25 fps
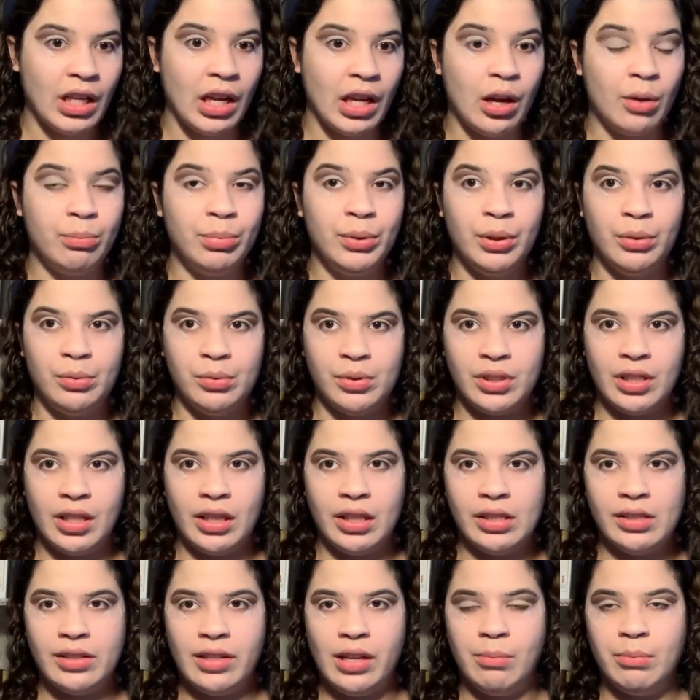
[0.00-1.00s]
abuse
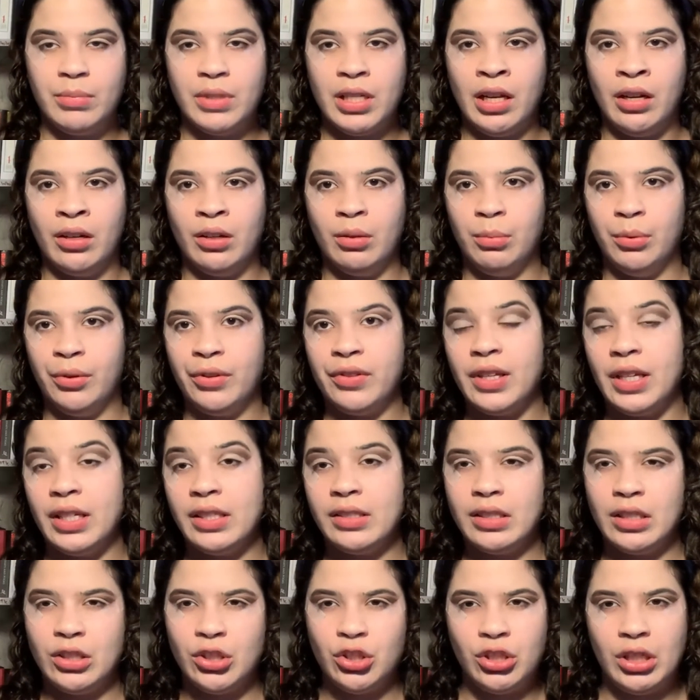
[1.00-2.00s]
and the same terrible
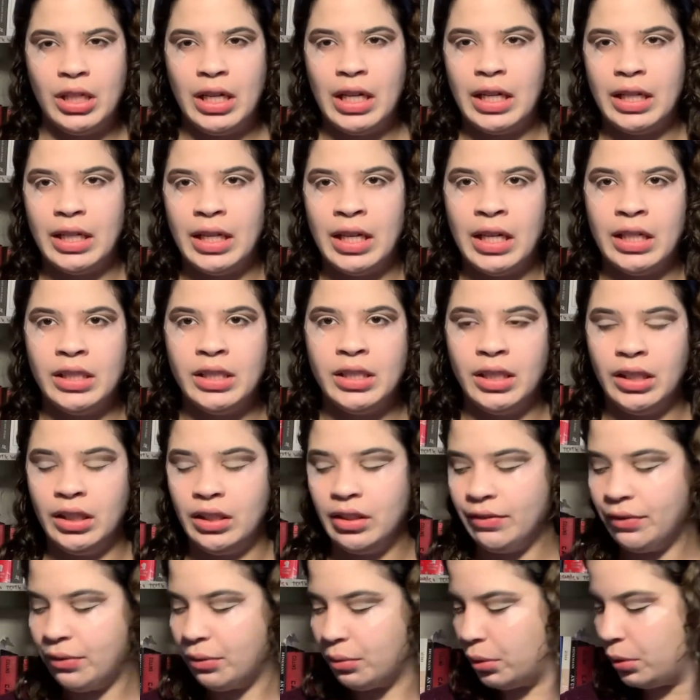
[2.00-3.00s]
things that she had had to
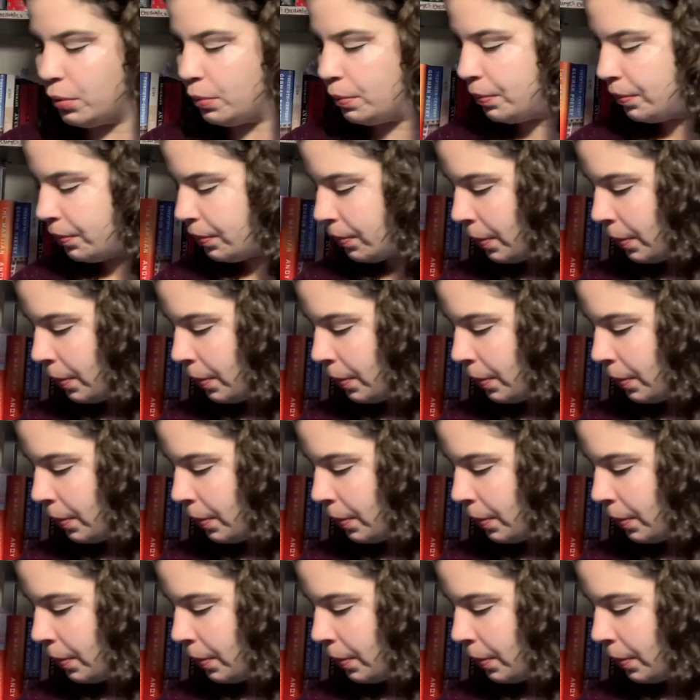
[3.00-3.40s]
live through.